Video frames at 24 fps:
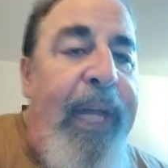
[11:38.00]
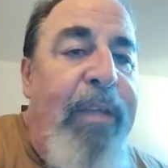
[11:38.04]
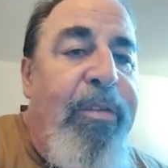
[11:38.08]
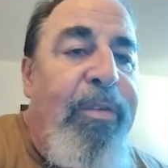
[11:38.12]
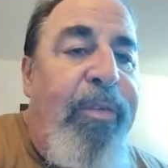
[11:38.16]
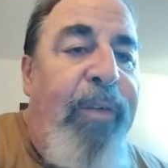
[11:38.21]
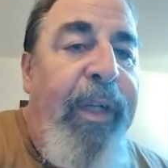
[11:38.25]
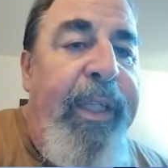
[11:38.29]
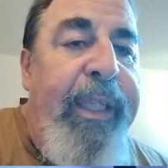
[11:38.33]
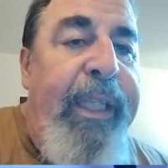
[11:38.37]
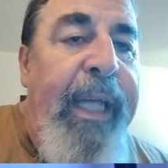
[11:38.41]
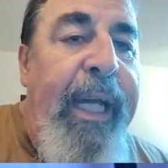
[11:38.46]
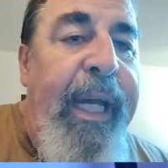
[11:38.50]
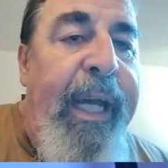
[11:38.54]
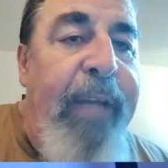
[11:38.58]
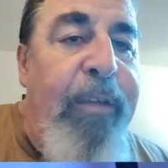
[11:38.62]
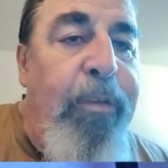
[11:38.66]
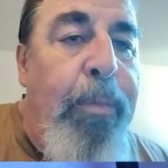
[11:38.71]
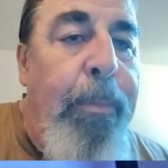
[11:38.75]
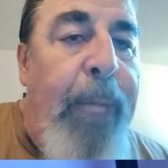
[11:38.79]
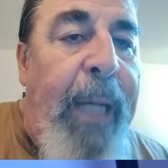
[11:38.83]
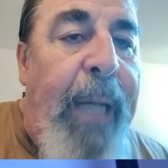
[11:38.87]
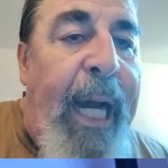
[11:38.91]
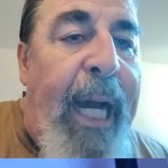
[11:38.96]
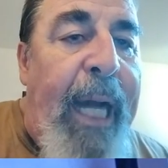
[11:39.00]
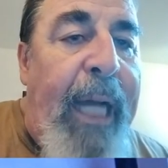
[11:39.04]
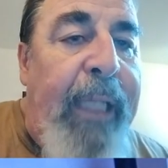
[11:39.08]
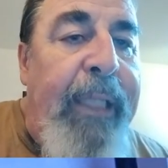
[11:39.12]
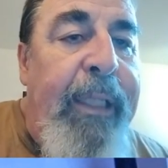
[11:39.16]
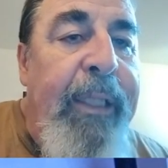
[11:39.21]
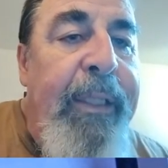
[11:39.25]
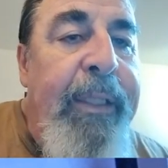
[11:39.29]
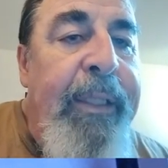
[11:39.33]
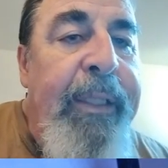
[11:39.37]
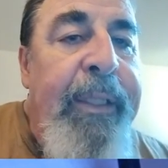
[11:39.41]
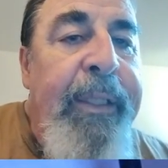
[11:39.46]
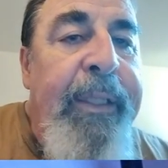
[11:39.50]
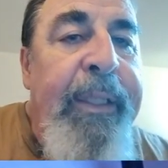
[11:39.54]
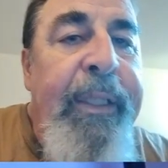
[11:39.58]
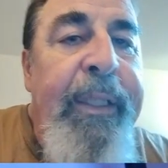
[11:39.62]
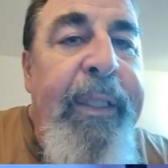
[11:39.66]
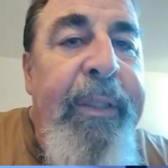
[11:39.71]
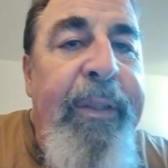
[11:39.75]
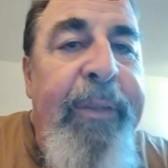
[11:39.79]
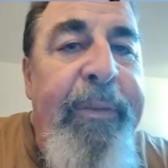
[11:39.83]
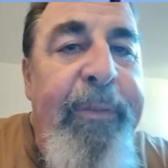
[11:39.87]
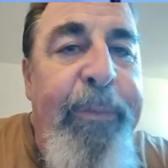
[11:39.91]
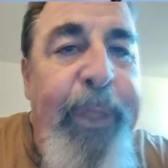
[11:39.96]
front, the S back,
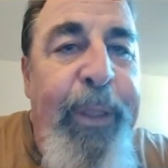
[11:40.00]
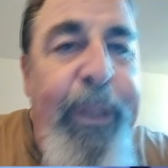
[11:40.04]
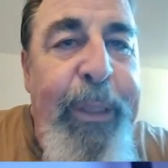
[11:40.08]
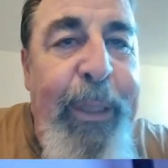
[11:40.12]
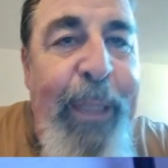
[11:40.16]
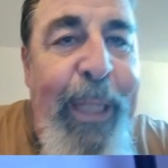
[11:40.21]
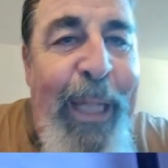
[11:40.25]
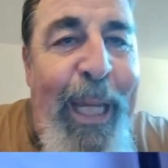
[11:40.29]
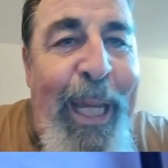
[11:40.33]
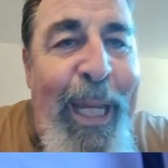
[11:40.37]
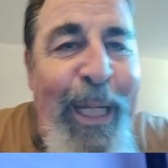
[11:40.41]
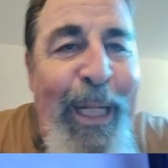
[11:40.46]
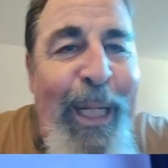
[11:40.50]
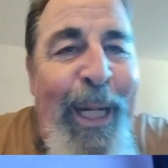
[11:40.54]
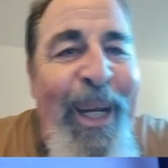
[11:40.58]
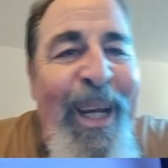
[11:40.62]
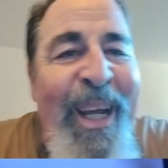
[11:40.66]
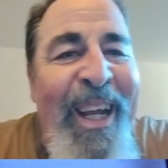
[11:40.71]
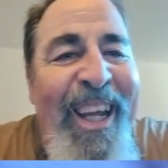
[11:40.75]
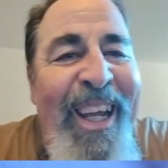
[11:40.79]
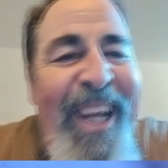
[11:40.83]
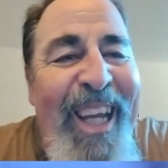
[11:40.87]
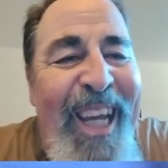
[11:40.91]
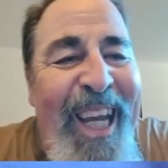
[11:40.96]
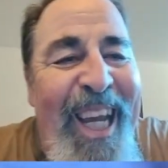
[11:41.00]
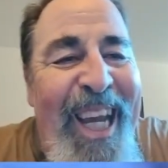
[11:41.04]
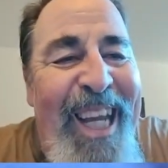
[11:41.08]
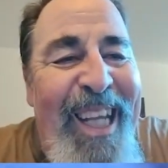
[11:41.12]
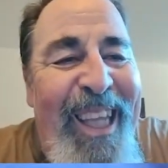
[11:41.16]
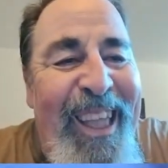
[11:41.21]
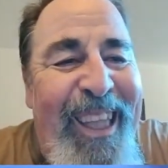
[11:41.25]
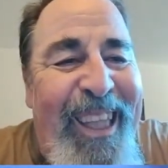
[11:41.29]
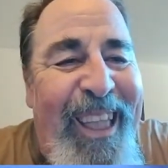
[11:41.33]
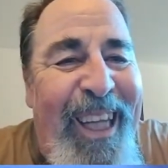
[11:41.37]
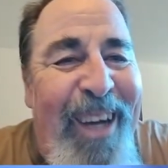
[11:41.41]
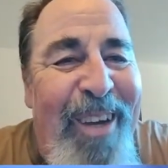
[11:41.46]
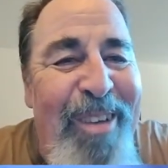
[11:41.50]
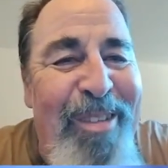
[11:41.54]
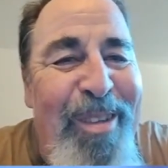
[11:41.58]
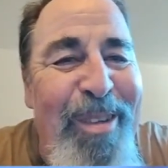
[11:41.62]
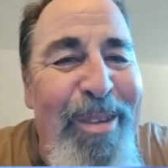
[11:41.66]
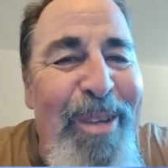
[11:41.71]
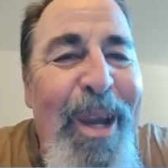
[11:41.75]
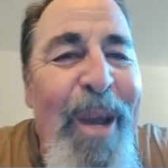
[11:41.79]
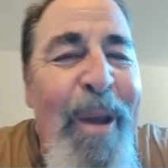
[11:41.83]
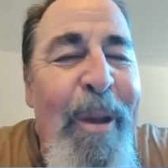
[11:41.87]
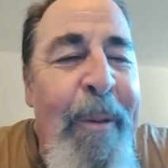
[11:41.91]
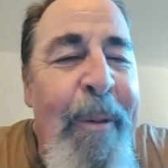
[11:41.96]
with eight
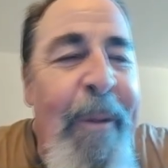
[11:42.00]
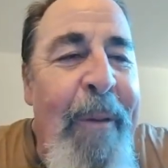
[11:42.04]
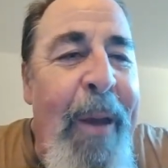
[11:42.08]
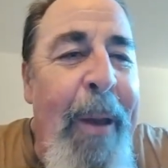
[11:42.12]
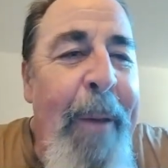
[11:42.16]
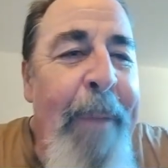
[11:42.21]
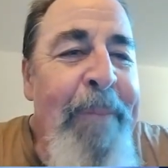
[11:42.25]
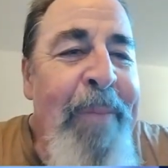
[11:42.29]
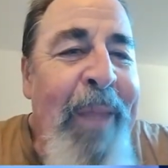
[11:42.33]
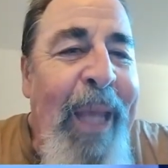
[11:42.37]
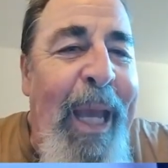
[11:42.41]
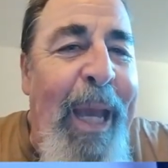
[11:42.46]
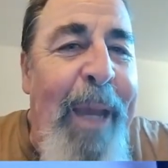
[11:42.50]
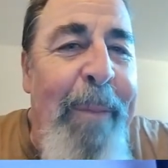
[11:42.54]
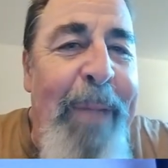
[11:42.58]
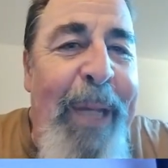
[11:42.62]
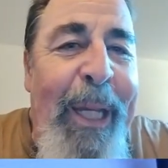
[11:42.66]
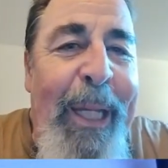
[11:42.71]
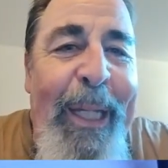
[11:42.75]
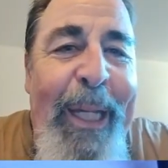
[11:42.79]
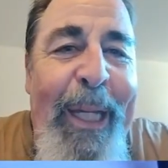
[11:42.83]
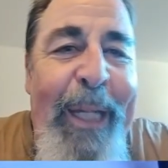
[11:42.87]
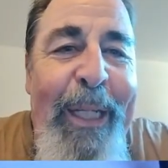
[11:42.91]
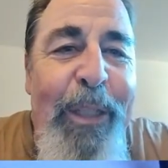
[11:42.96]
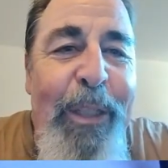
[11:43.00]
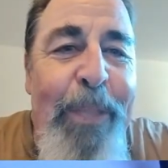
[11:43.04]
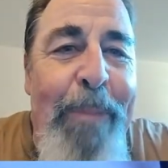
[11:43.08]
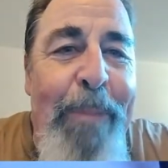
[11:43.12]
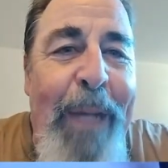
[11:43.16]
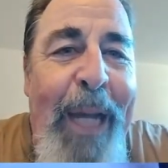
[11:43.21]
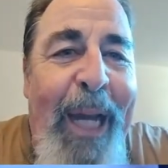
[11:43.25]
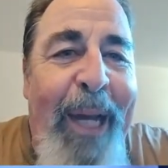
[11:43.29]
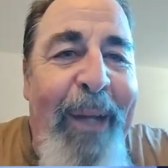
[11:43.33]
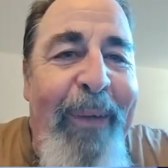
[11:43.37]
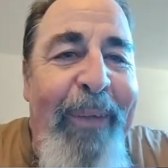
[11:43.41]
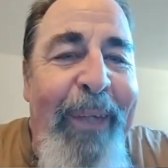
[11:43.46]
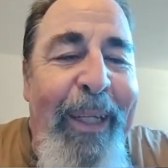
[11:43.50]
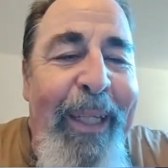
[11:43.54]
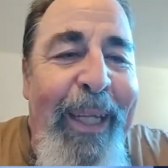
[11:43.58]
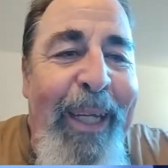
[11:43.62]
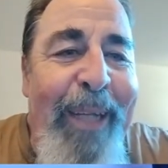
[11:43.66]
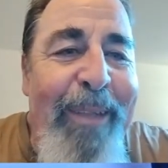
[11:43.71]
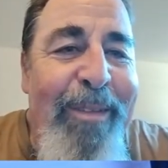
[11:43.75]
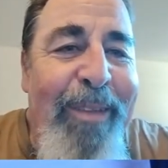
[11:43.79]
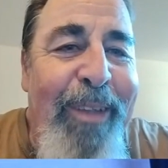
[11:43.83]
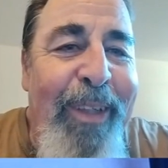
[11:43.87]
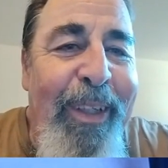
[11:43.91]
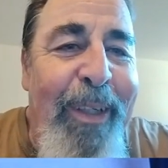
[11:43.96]
thousand mAh battery.
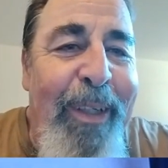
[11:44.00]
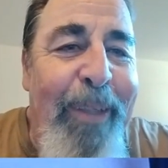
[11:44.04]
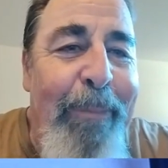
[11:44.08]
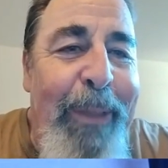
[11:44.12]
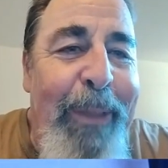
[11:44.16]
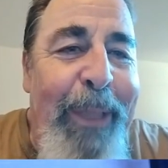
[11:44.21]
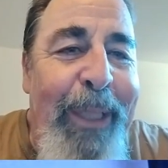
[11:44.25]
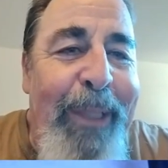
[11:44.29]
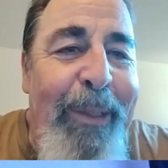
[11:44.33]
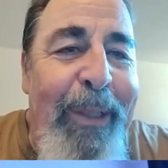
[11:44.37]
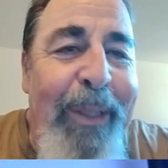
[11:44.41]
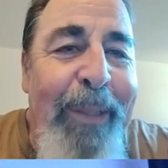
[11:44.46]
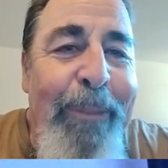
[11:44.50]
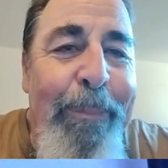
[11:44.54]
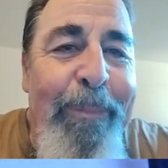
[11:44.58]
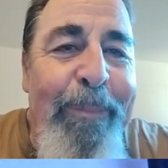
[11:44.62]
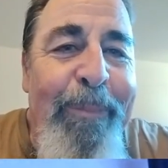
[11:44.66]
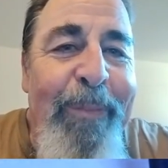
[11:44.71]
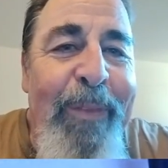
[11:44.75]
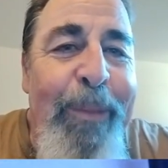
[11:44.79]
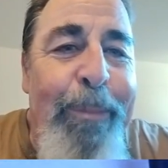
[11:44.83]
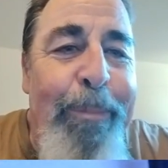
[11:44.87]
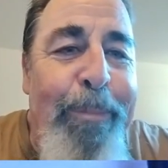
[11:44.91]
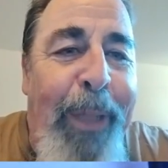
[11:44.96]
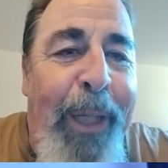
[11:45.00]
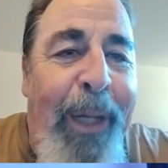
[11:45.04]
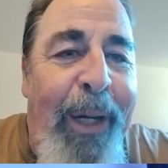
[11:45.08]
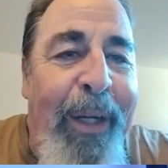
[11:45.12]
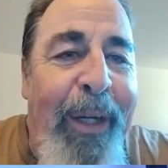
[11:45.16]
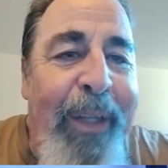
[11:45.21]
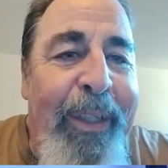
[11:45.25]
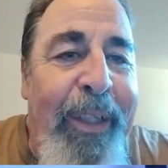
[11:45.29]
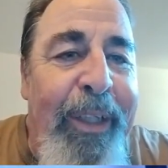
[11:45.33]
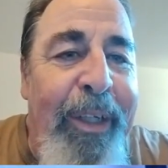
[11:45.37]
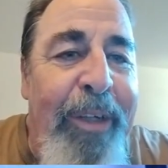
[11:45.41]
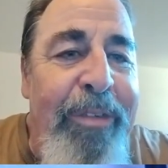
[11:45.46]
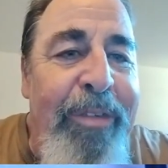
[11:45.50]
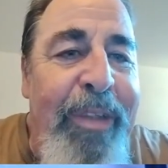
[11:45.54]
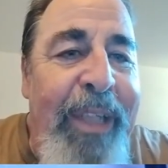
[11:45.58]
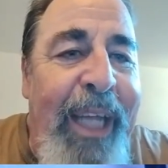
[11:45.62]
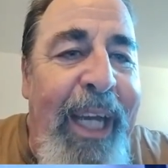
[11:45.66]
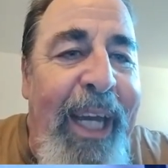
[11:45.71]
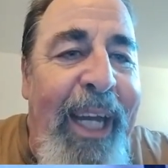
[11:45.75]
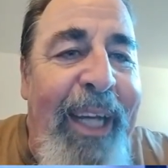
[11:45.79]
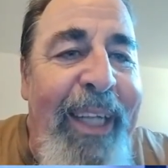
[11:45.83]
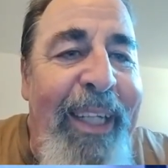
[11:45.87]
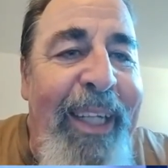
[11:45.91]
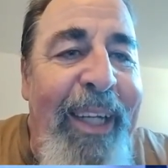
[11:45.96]
That's going to be bonkers.
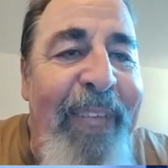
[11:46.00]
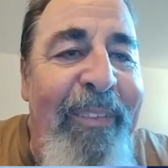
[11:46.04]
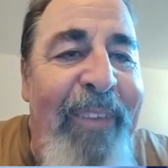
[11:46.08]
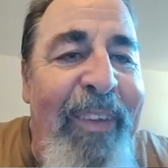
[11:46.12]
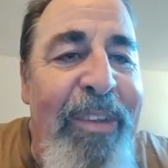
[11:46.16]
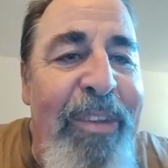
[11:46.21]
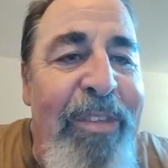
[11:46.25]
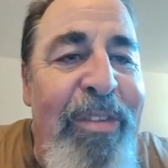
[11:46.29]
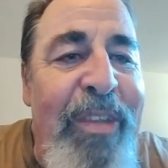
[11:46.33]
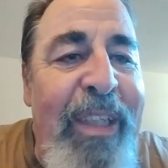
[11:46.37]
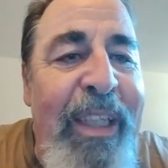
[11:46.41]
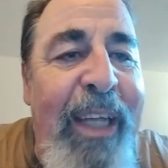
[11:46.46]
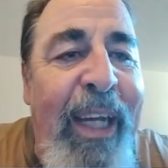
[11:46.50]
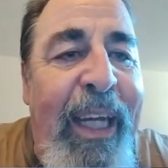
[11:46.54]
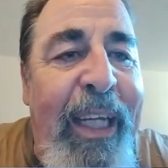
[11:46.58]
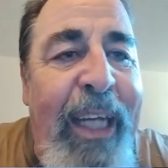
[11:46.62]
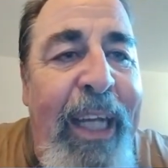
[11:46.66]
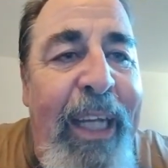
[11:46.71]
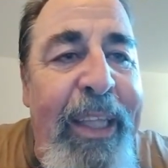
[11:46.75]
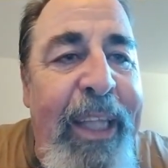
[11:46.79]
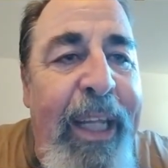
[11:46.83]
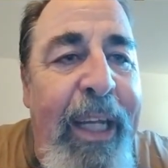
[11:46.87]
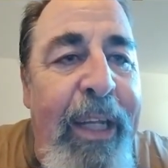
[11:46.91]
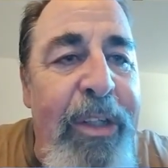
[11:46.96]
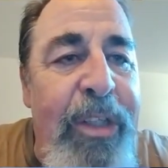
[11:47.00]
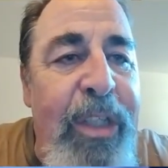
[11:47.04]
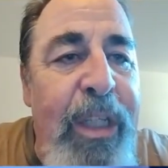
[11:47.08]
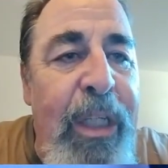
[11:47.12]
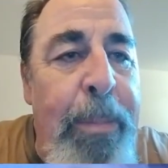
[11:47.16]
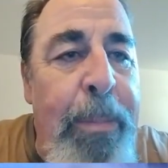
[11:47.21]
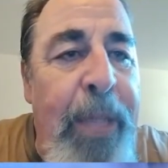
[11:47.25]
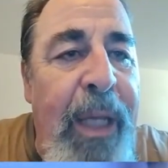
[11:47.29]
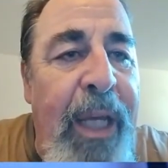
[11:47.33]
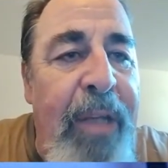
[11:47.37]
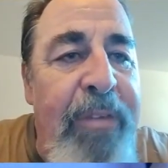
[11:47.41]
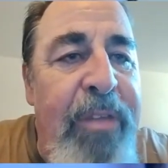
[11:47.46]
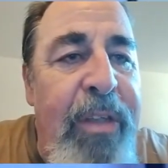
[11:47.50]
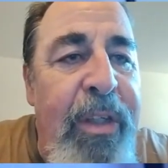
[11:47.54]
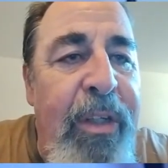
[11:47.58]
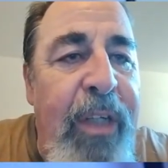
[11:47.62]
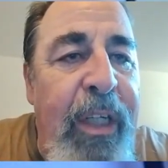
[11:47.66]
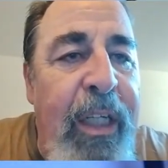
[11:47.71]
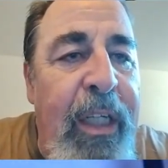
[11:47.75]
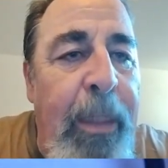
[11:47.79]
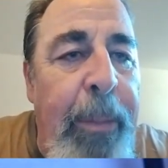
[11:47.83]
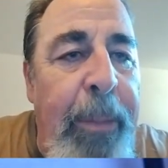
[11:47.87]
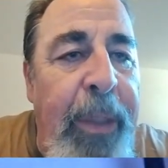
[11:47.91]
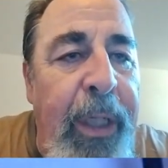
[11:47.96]
Yeah, and then let's see, I got that G P S
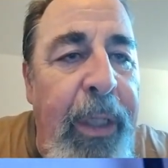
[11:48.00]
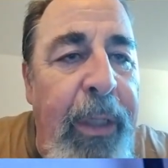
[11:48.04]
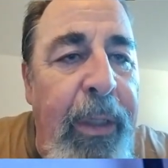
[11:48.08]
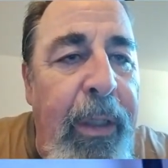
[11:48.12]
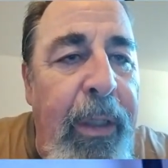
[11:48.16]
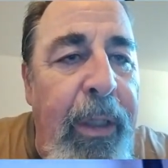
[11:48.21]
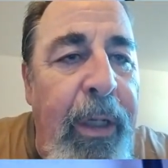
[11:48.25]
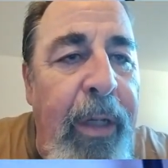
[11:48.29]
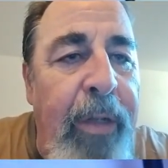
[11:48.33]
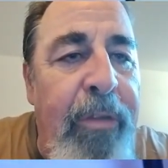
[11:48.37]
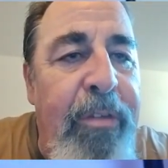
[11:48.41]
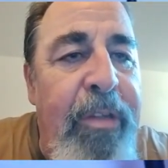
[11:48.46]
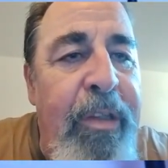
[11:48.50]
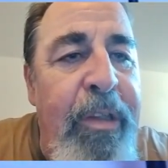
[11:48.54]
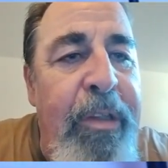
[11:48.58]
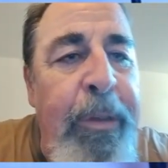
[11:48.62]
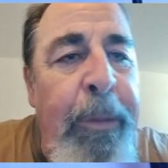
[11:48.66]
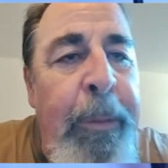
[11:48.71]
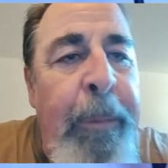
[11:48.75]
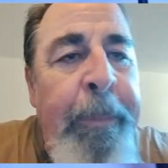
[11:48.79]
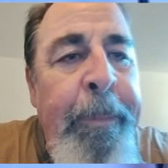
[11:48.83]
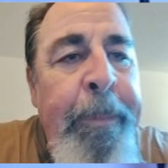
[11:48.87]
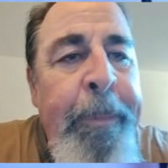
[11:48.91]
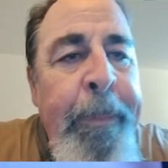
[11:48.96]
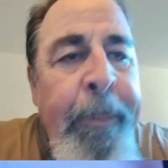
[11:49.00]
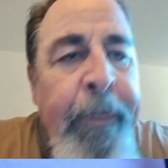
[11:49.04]
unit coming along too.